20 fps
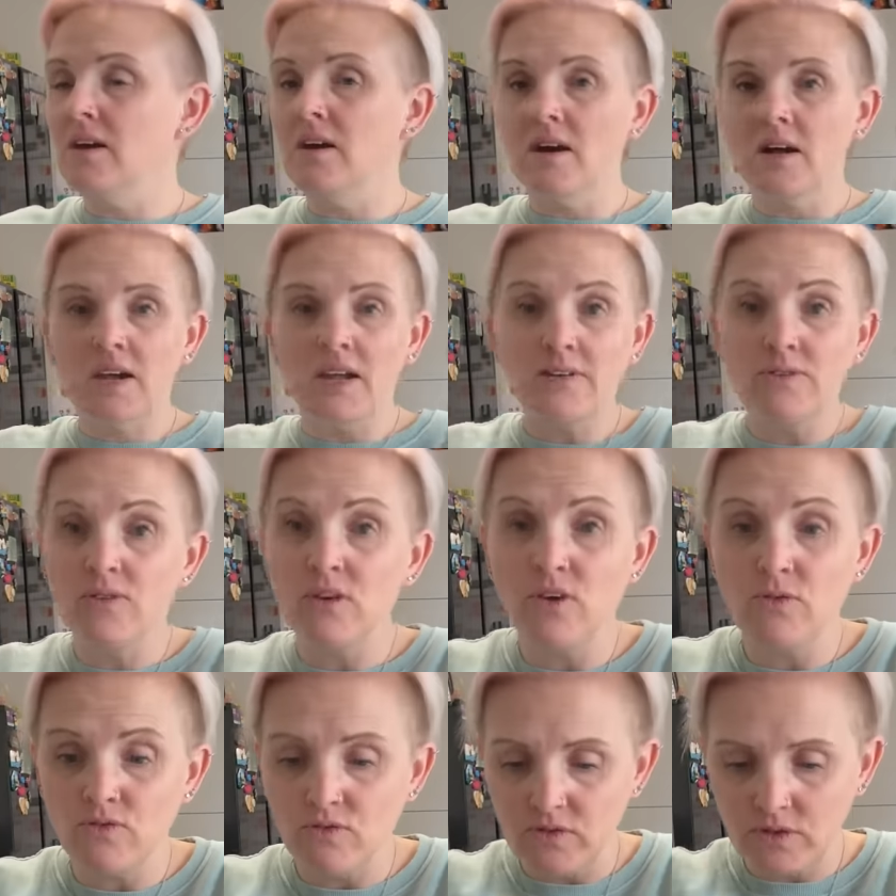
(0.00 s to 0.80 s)
I'll have to
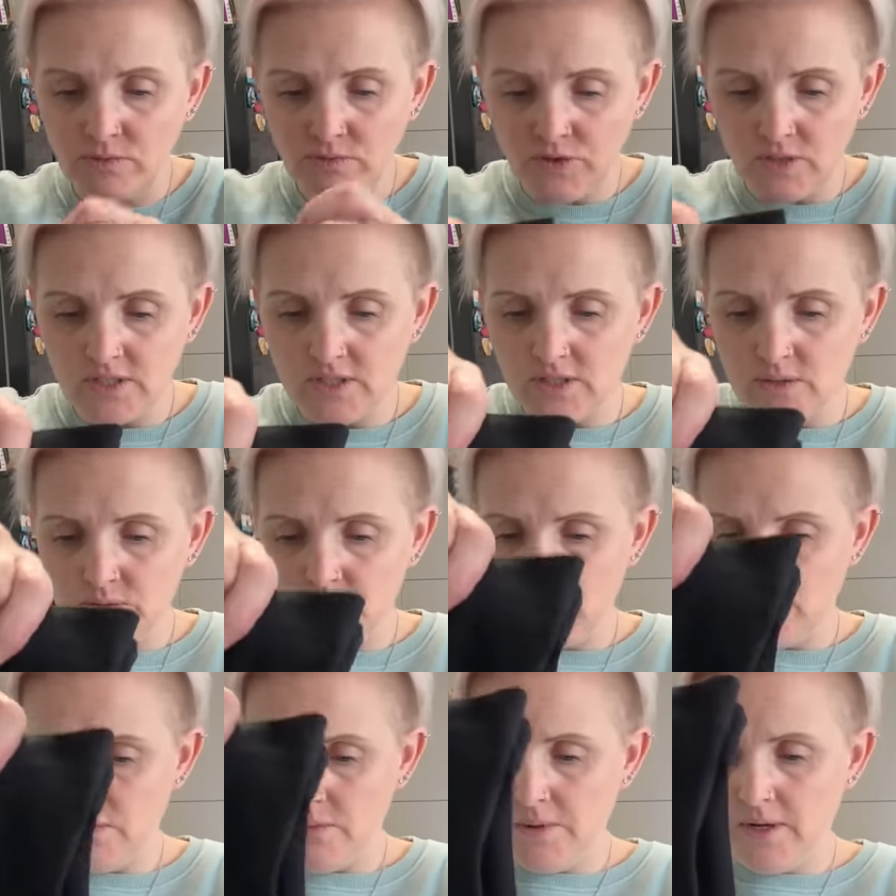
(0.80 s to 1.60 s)
go through some prices
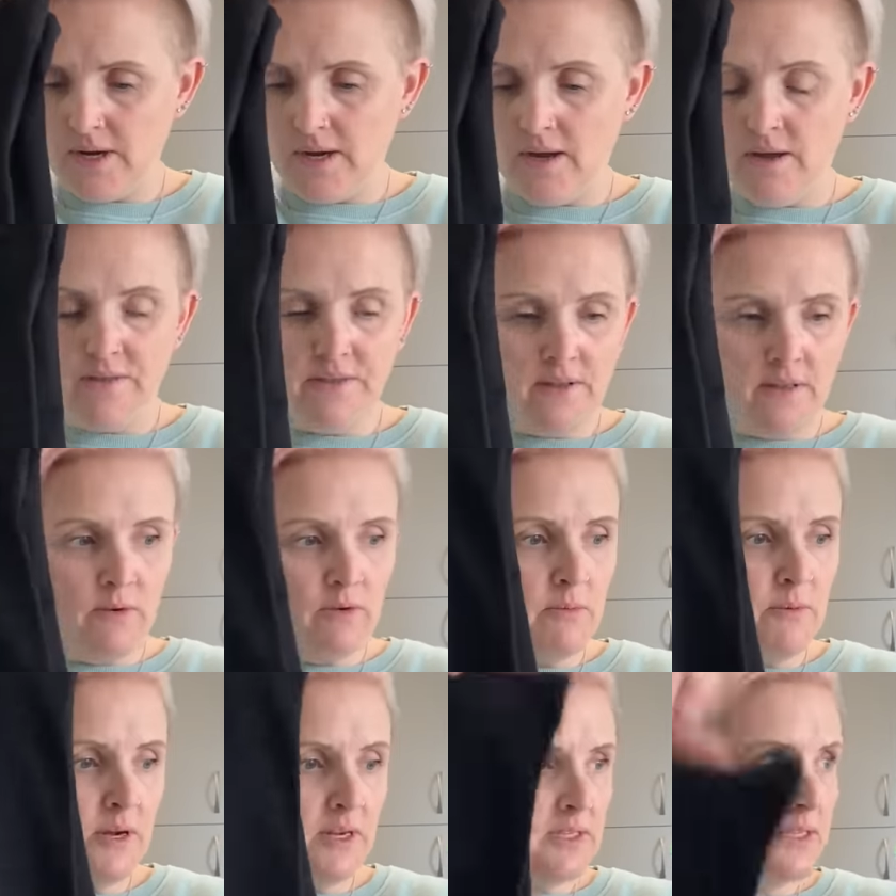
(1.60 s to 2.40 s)
with you in a minute. I think
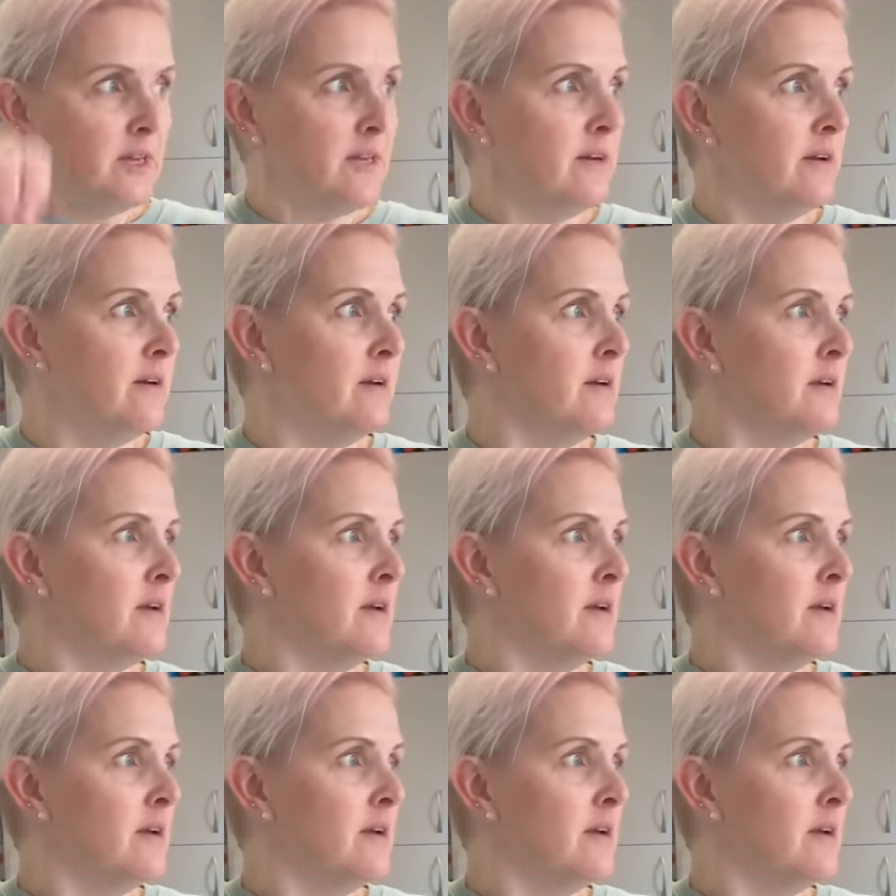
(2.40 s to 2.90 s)
they're about a tenner.